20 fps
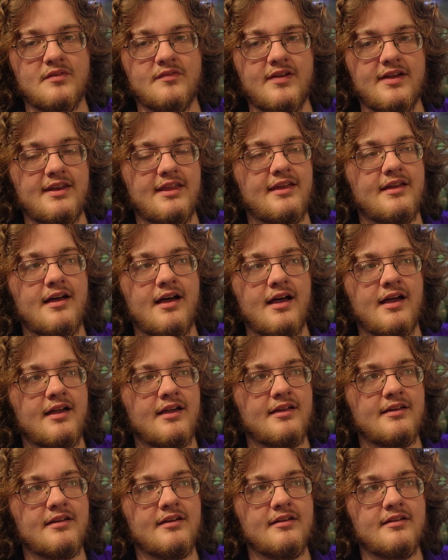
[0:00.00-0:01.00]
of any
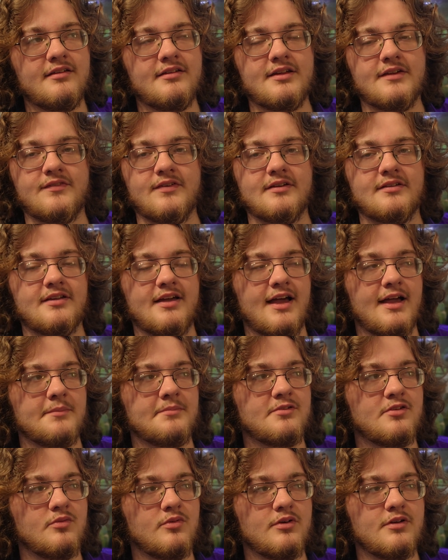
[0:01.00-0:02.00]
kind, different
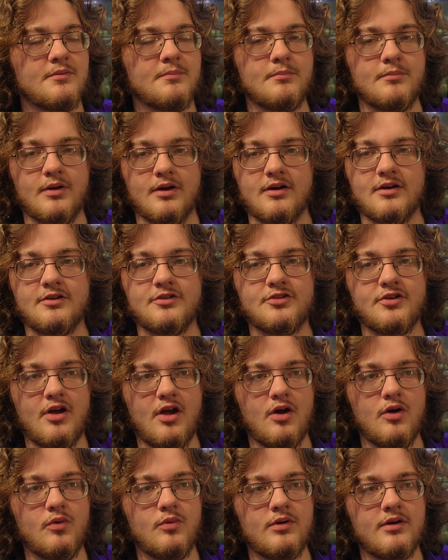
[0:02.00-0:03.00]
types of wood, birch,
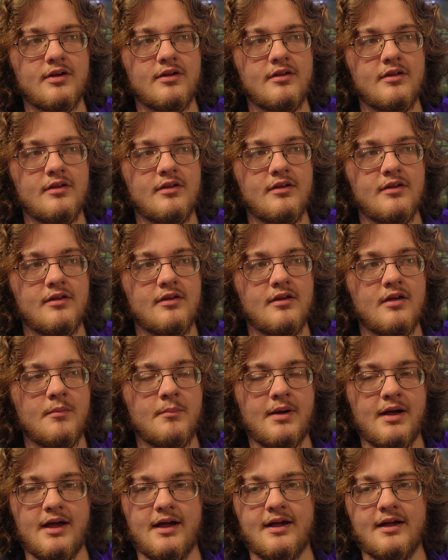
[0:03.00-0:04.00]
oak,
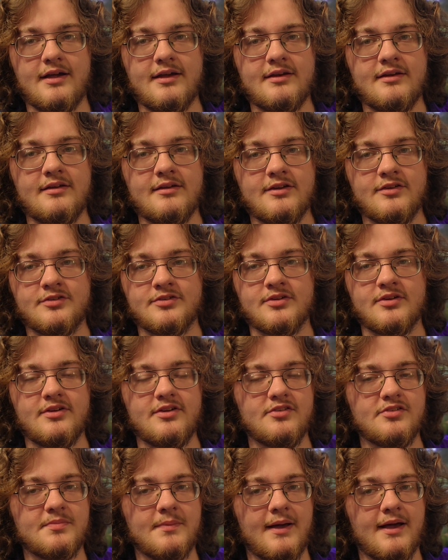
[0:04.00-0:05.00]
pine. You shouldn't
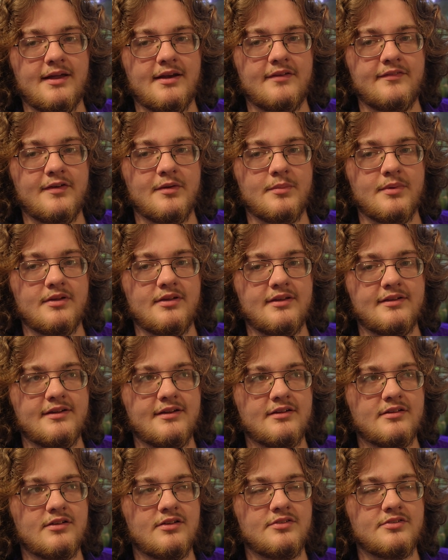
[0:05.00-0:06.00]
use pine if you're building
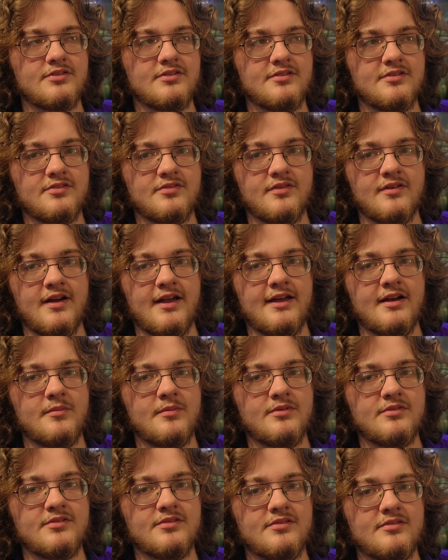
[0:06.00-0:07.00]
enclosures for
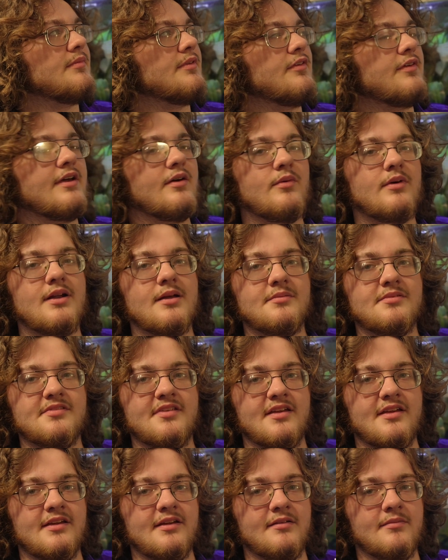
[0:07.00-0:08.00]
animals. But you get what I'm
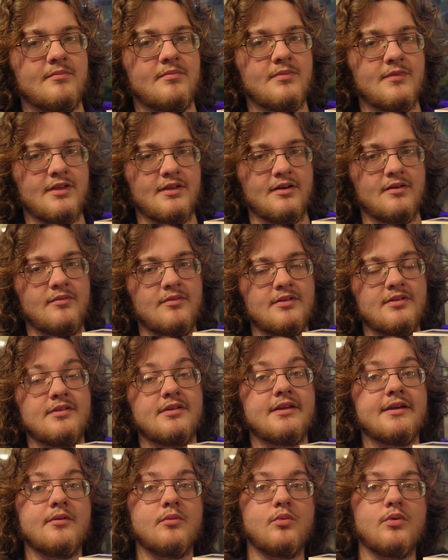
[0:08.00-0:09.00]
saying. You
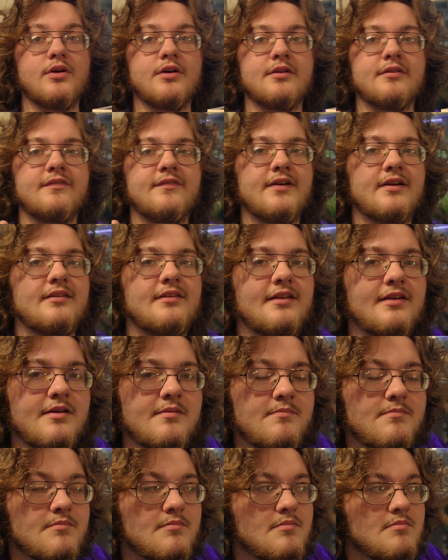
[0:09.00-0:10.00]
can get wood
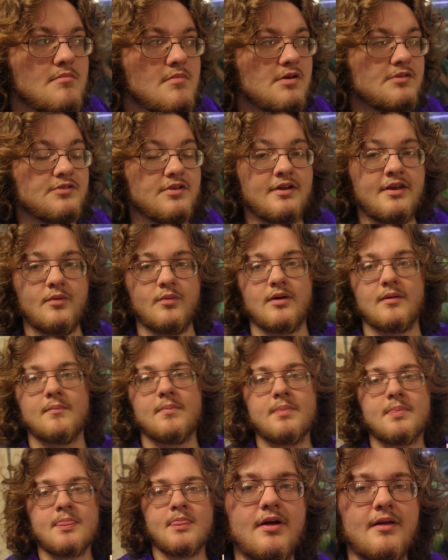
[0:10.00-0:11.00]
fairly much anywhere.
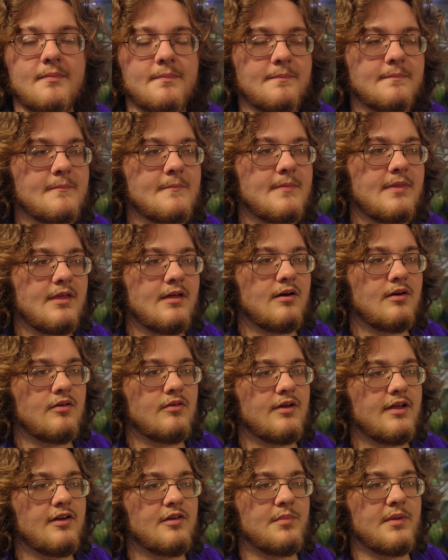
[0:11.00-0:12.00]
But,
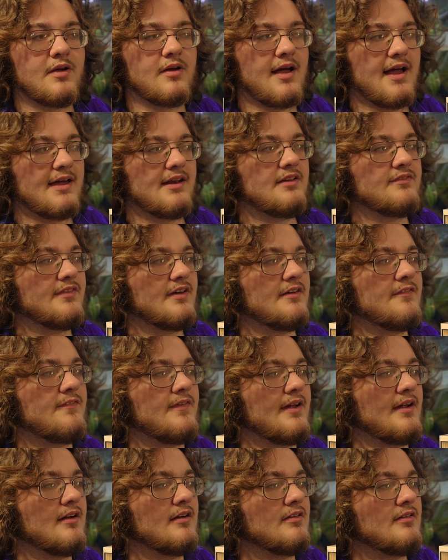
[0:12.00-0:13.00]
it'd be kind of
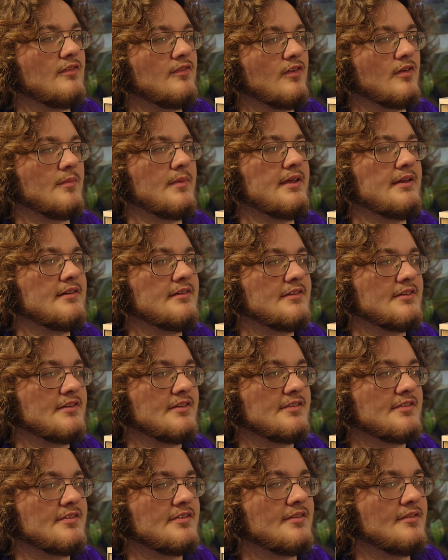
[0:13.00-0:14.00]
unfair for me to
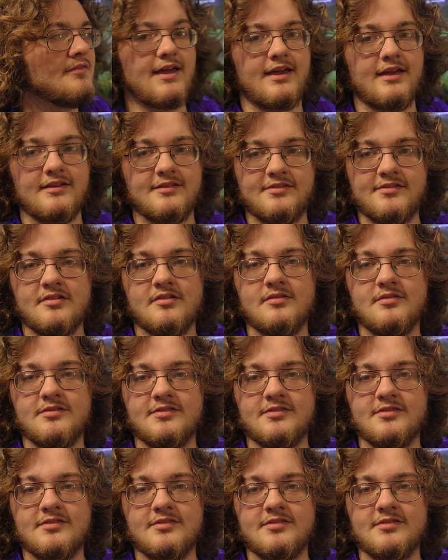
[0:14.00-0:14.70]
just blaze